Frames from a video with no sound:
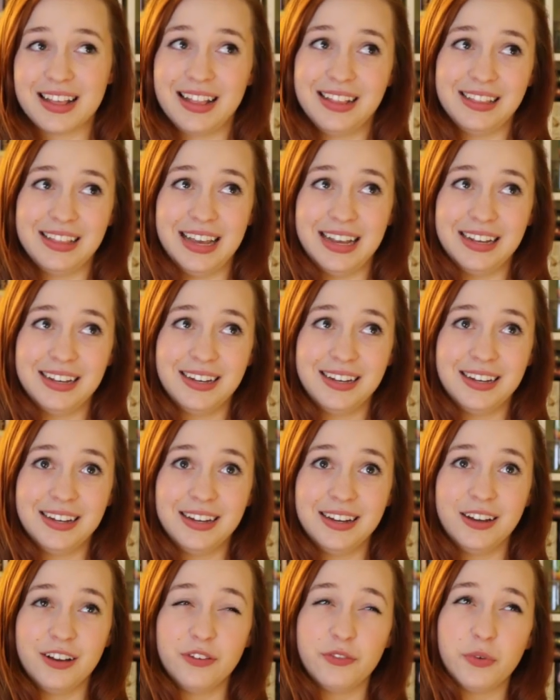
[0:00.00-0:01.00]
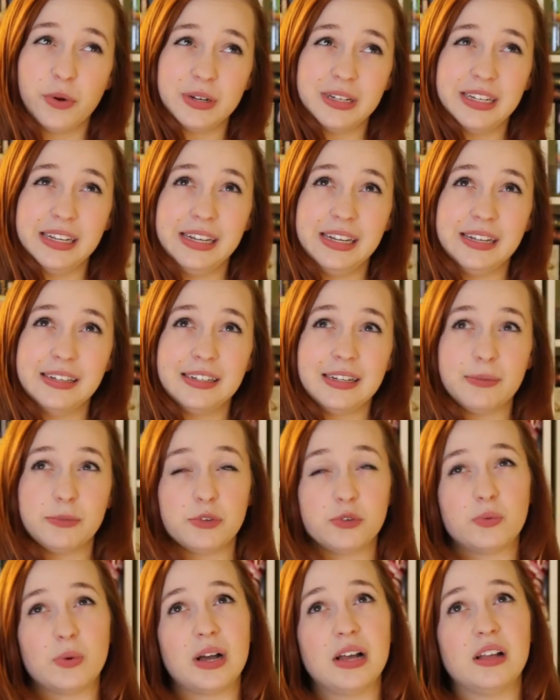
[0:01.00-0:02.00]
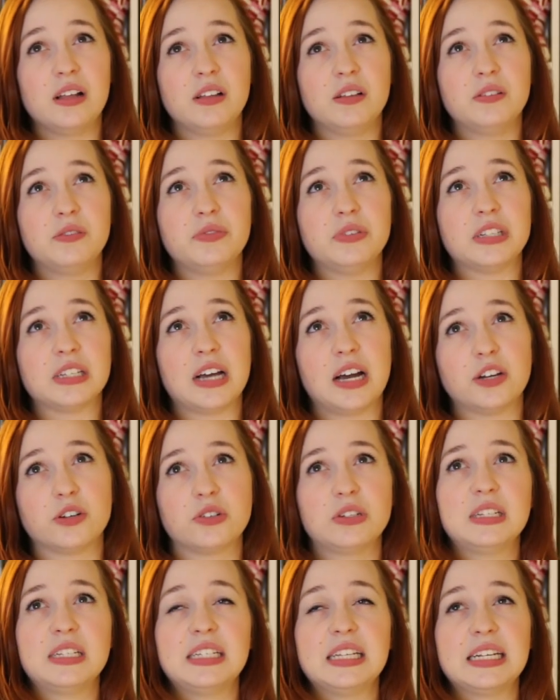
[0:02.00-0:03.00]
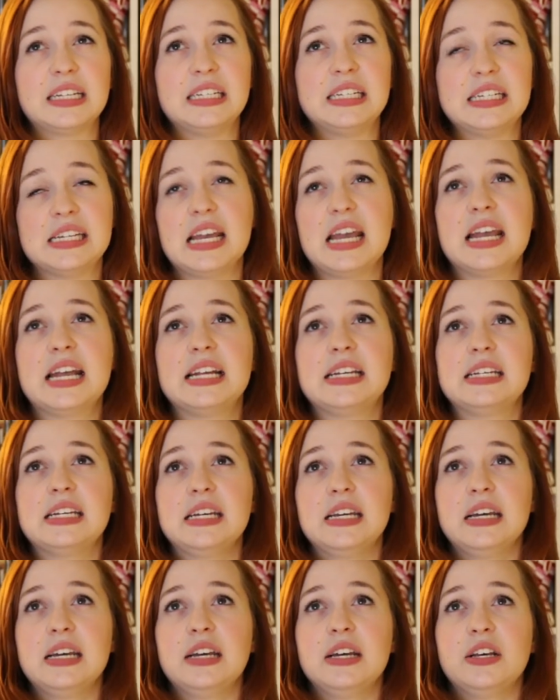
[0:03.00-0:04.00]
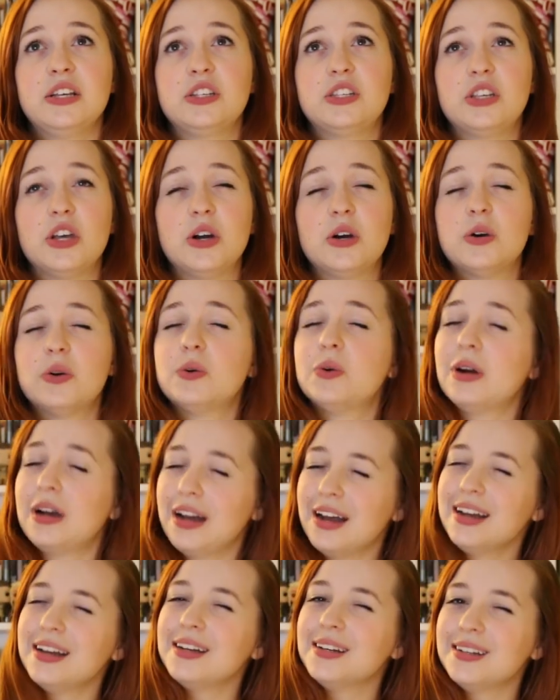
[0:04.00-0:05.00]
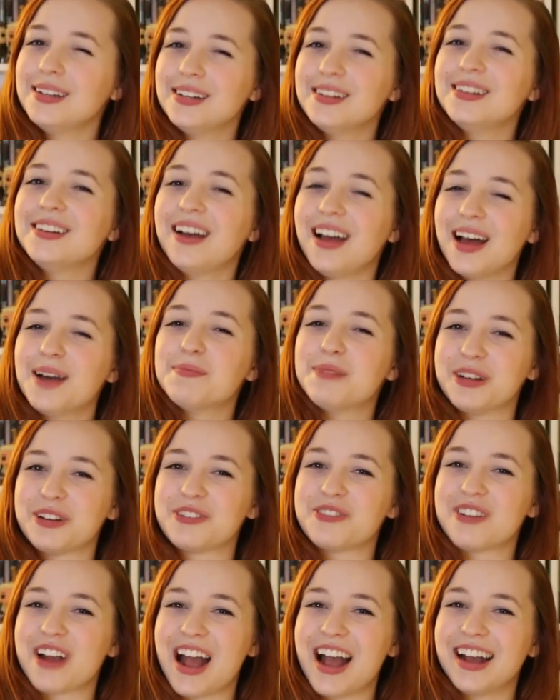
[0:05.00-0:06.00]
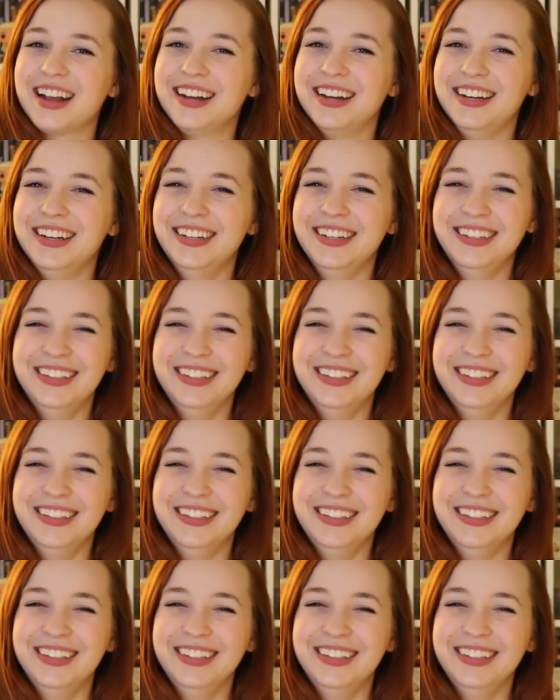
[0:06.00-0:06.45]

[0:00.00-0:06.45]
like 14 times 12 is 168, so I'm on track.